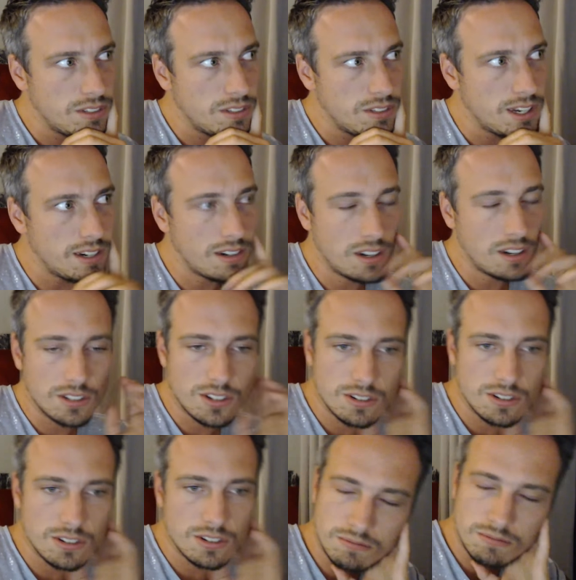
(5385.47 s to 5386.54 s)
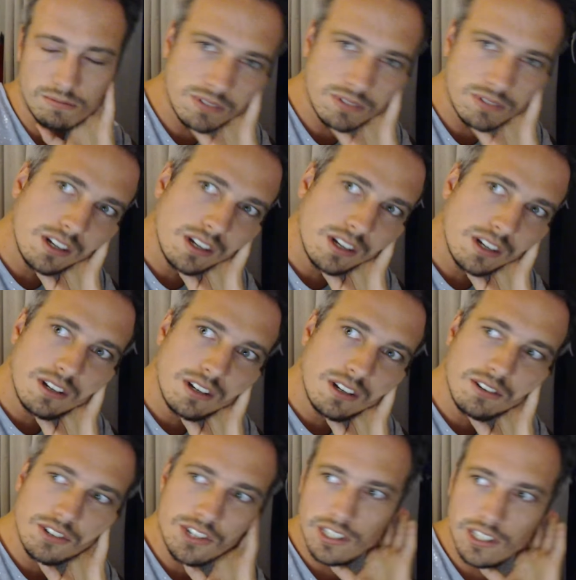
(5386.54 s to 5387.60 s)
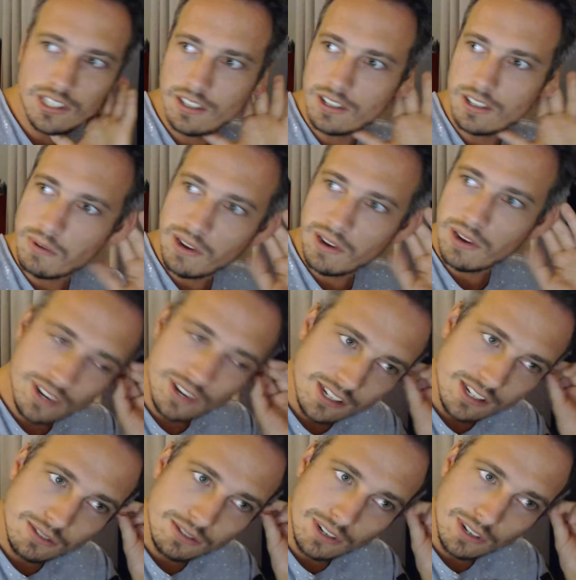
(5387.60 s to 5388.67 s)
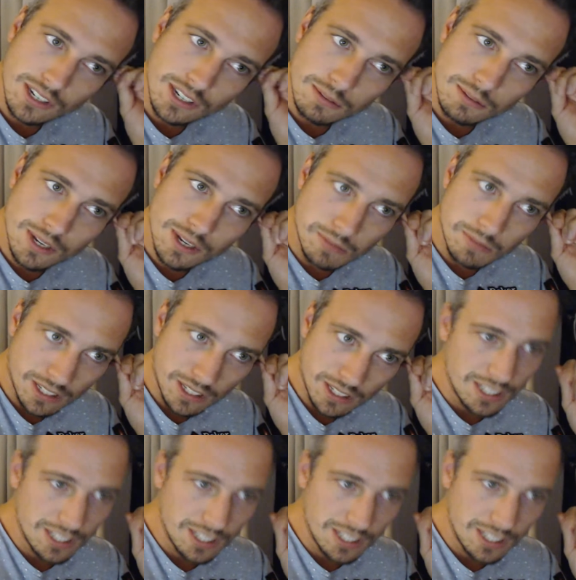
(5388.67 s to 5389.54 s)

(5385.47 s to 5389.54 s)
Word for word: I don't know. It's, holy shit, year goes by fast. It's fucking September.